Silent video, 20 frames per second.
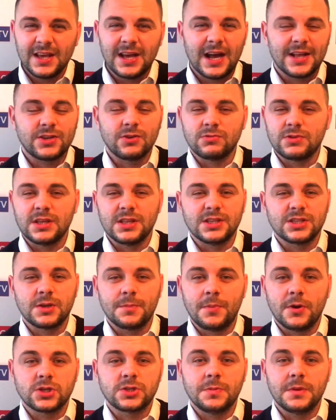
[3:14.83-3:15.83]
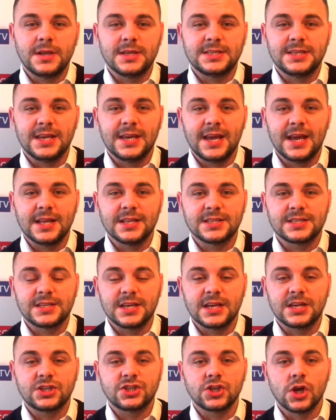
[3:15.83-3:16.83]
I don't think there's a possibility of getting
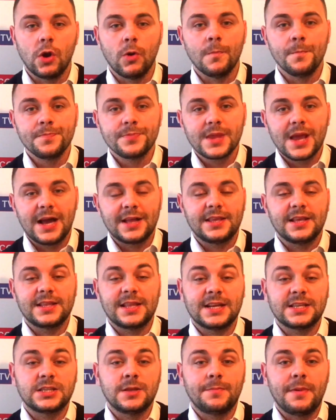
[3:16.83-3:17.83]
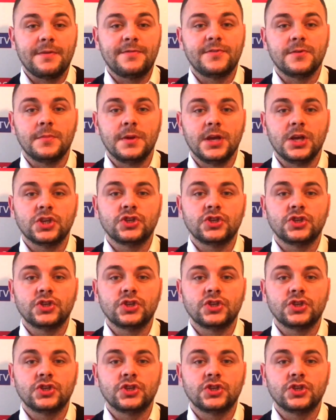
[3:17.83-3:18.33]
6, so I think that's the bet for me.